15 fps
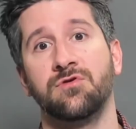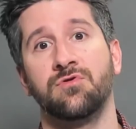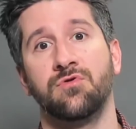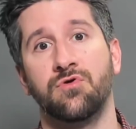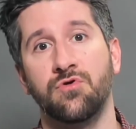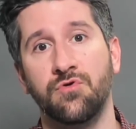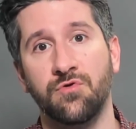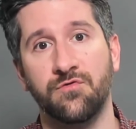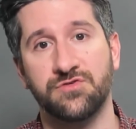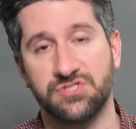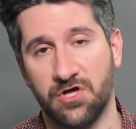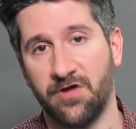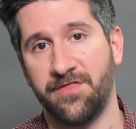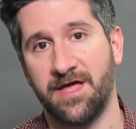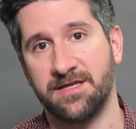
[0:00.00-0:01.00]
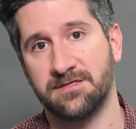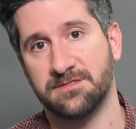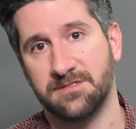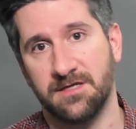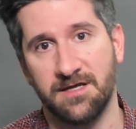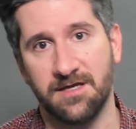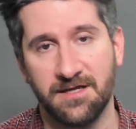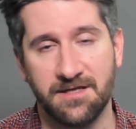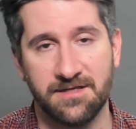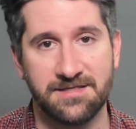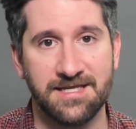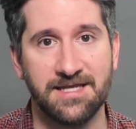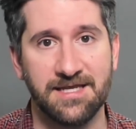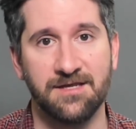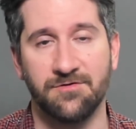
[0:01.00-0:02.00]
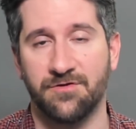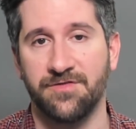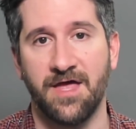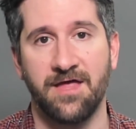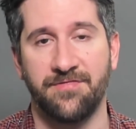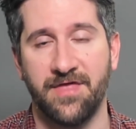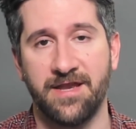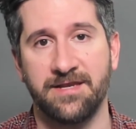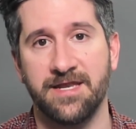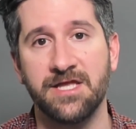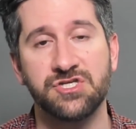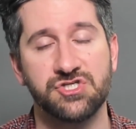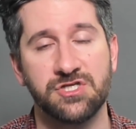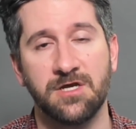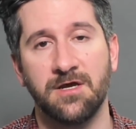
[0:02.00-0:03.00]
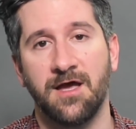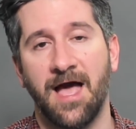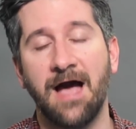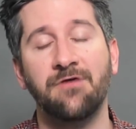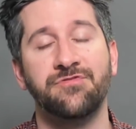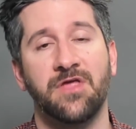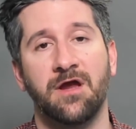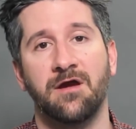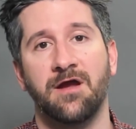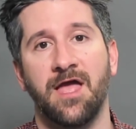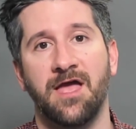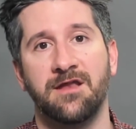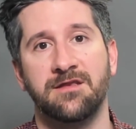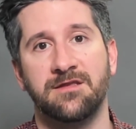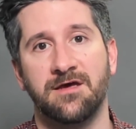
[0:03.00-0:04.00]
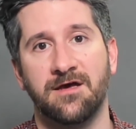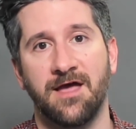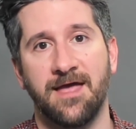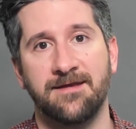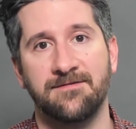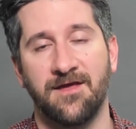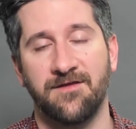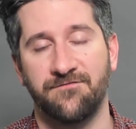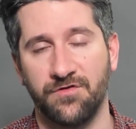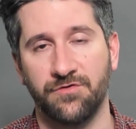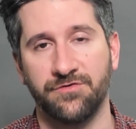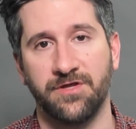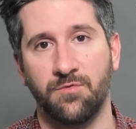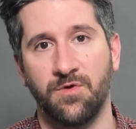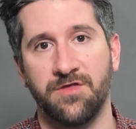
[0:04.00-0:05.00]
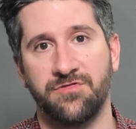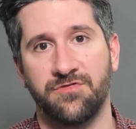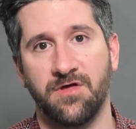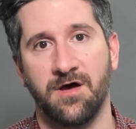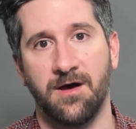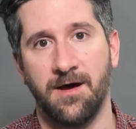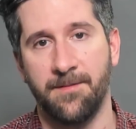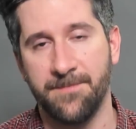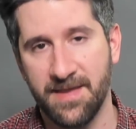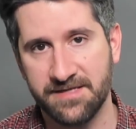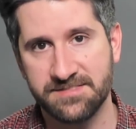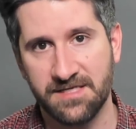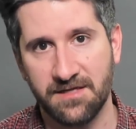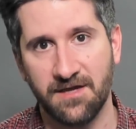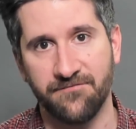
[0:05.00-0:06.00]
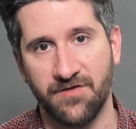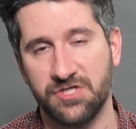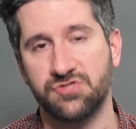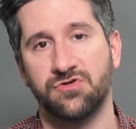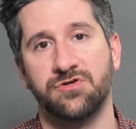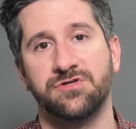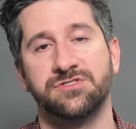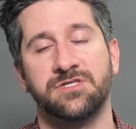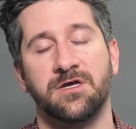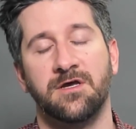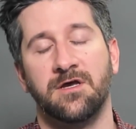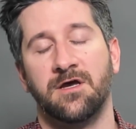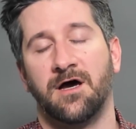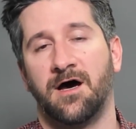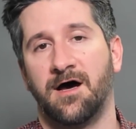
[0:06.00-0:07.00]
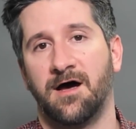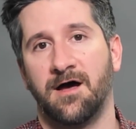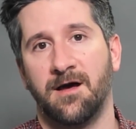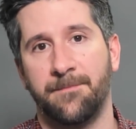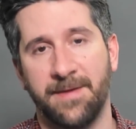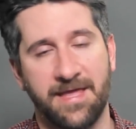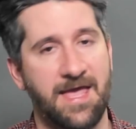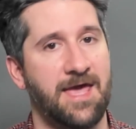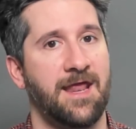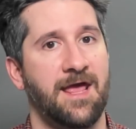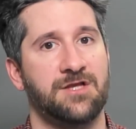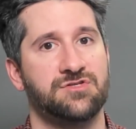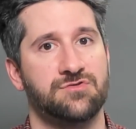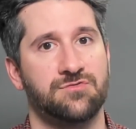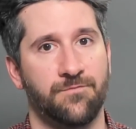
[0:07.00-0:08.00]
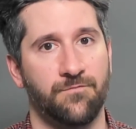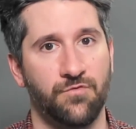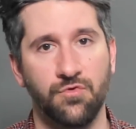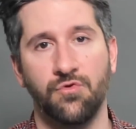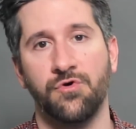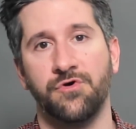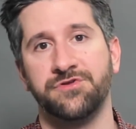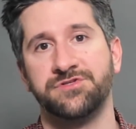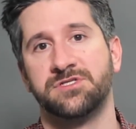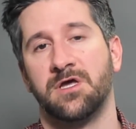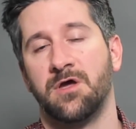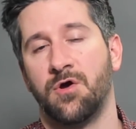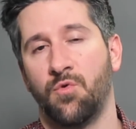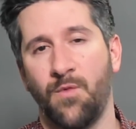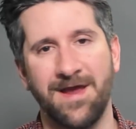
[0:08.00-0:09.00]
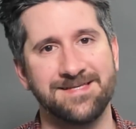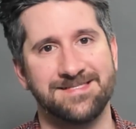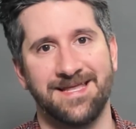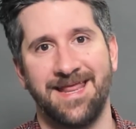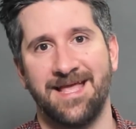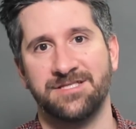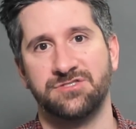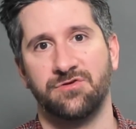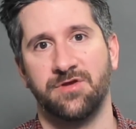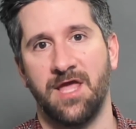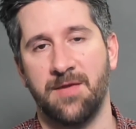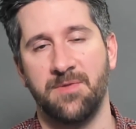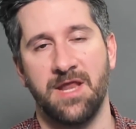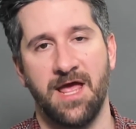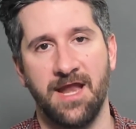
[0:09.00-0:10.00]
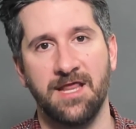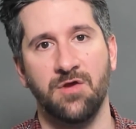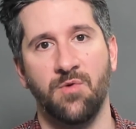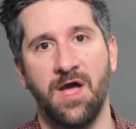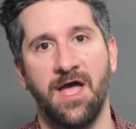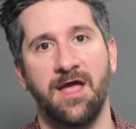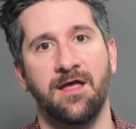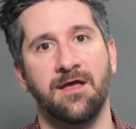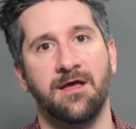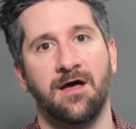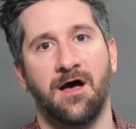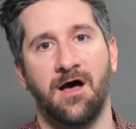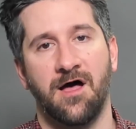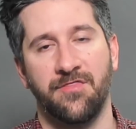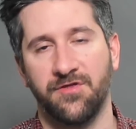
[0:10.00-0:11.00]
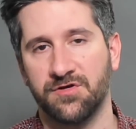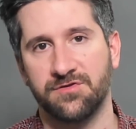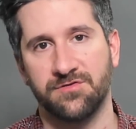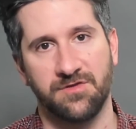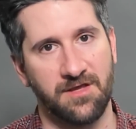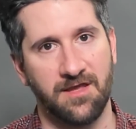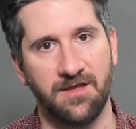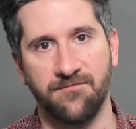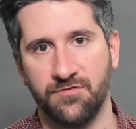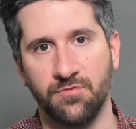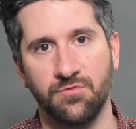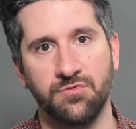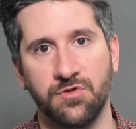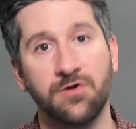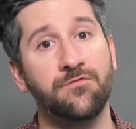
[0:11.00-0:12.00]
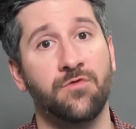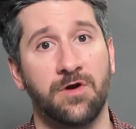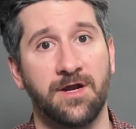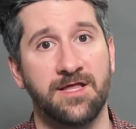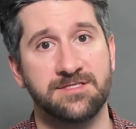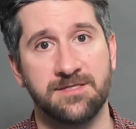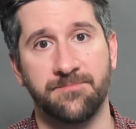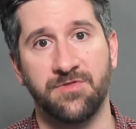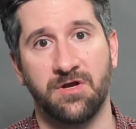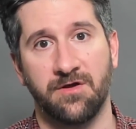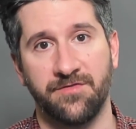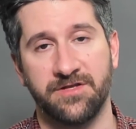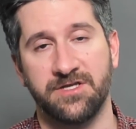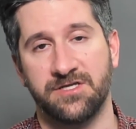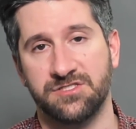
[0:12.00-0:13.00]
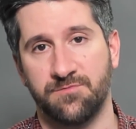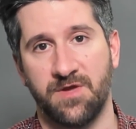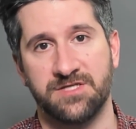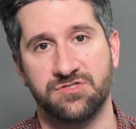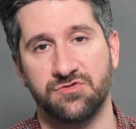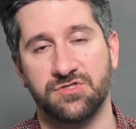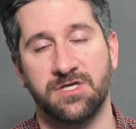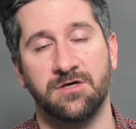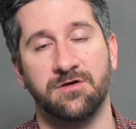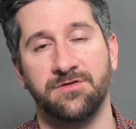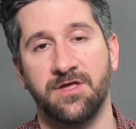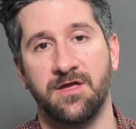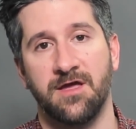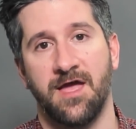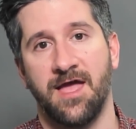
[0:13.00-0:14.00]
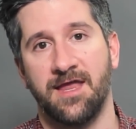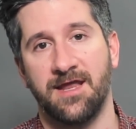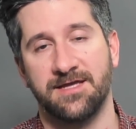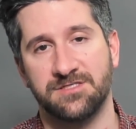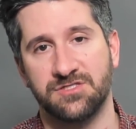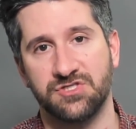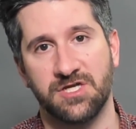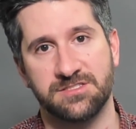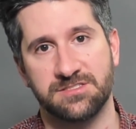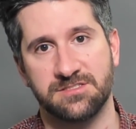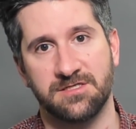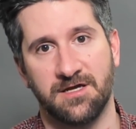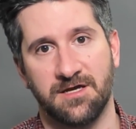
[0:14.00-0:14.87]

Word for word: who saw that uh, need or that that niche out there and uh, and and filled it with uh, amazing adventurers, uh, mechanics, rules, ways to enhance your game in any way. Uh, there, if you look for it, it's up there on the Dungeon Masters Guild, and I suggest uh,